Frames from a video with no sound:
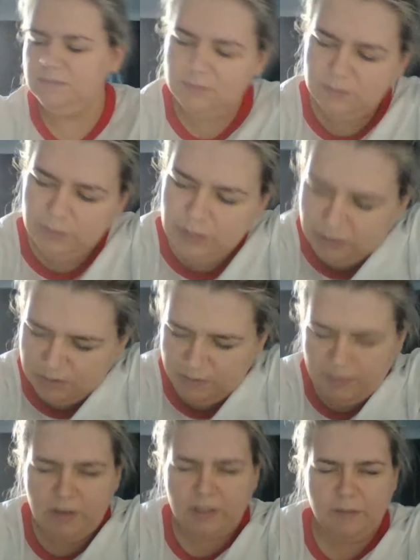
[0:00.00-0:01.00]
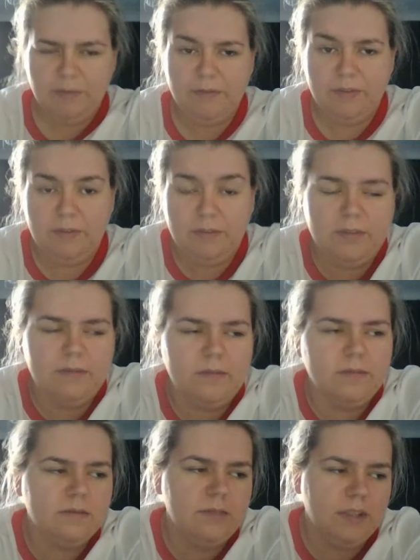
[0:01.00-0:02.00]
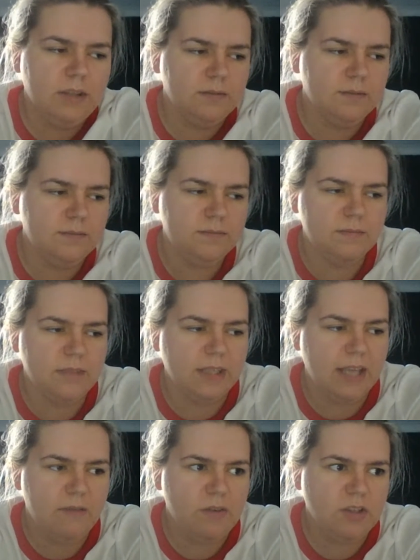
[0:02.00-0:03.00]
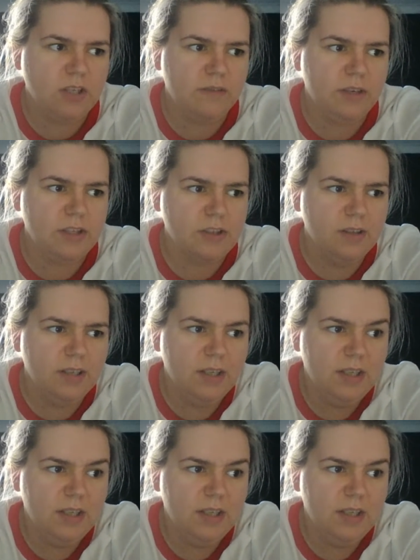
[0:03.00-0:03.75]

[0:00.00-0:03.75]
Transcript: Which has been an argument for, like every generation.